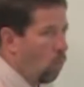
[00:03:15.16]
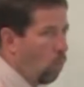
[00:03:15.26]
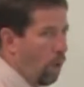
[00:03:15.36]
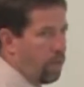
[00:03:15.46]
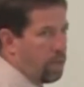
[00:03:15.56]

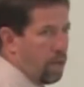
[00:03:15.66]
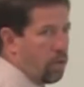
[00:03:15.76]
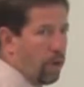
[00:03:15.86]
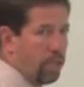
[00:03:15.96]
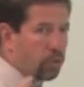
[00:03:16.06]
When the
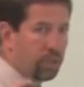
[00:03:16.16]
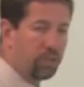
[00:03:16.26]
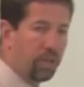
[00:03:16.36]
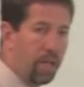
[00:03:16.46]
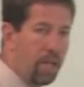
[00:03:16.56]
dendrites
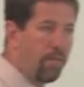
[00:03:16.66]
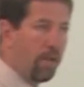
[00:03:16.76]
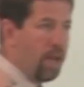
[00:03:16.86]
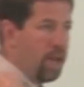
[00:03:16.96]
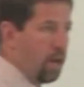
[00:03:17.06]

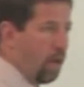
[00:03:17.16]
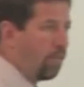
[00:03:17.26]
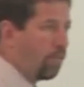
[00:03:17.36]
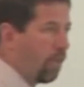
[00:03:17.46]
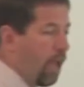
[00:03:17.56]
receive
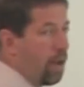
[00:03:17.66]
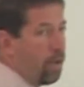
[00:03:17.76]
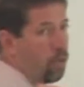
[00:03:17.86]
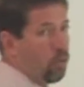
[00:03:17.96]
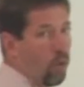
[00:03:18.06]
enough
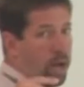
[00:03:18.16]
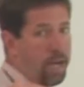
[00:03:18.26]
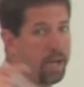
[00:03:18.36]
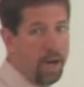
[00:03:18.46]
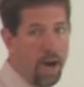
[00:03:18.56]
and the
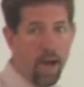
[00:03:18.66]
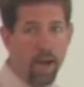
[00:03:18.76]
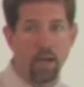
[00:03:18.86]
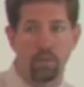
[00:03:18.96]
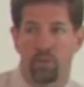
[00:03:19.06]
right
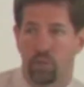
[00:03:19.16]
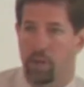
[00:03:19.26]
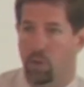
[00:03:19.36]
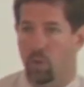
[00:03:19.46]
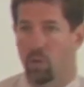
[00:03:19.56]
kind of
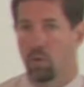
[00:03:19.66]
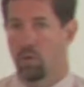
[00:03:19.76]
signal,